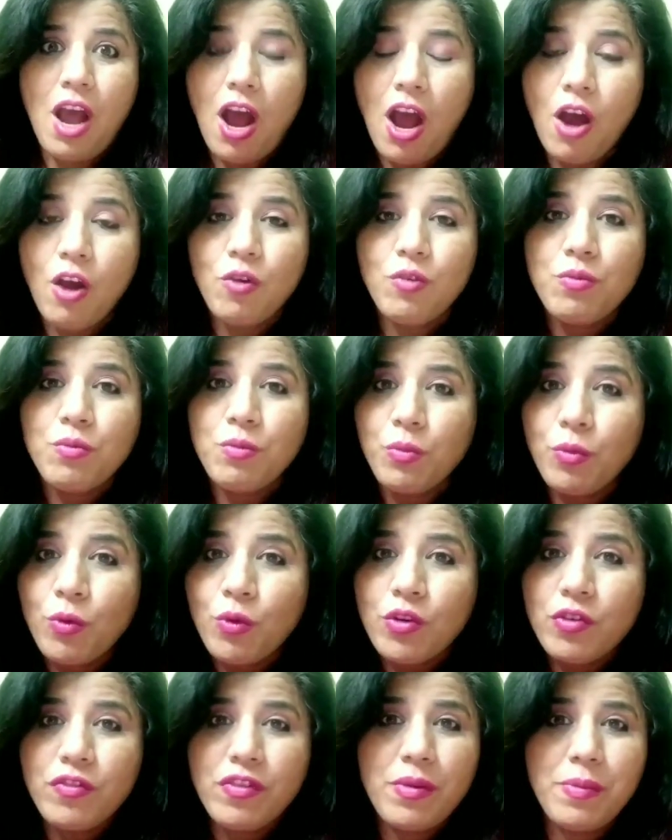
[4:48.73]
how
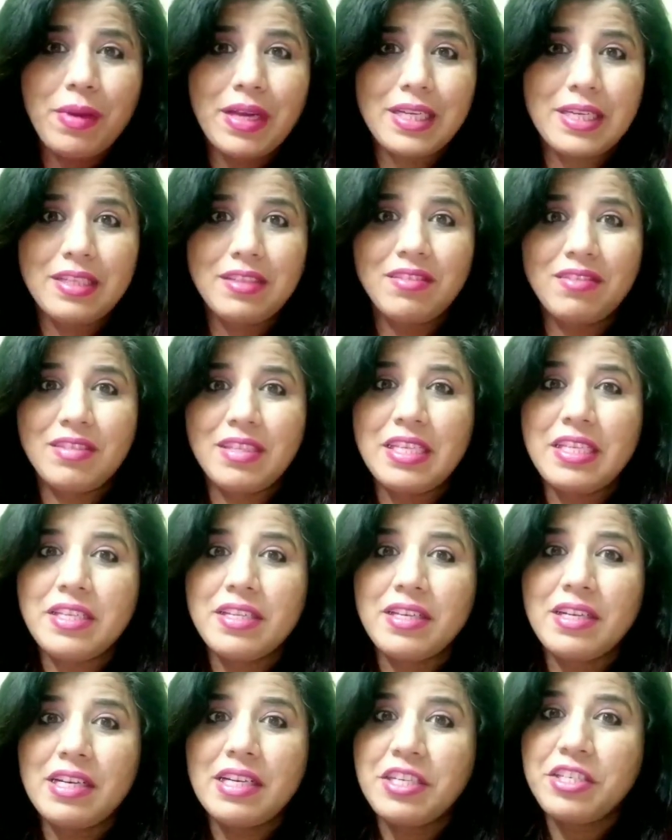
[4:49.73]
more women in
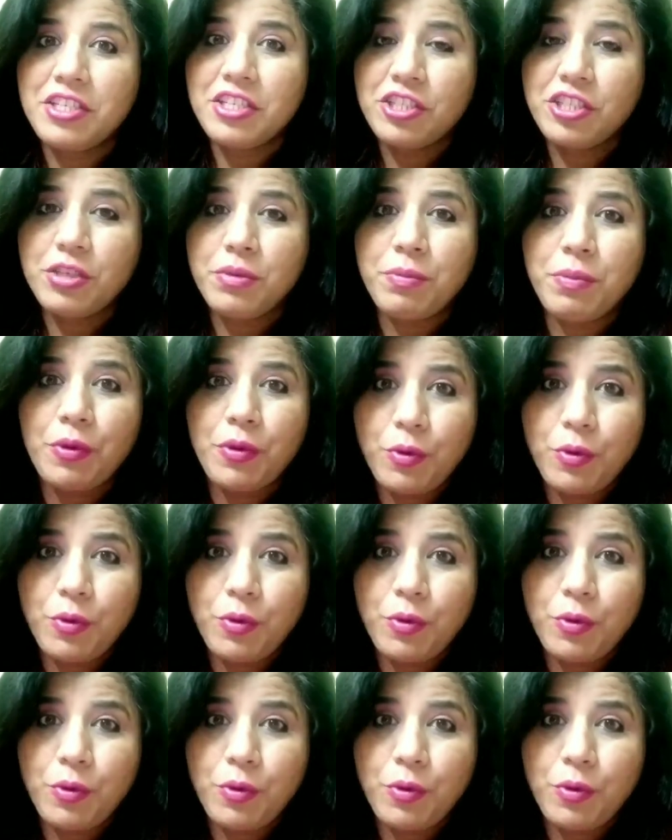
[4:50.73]
senior leadership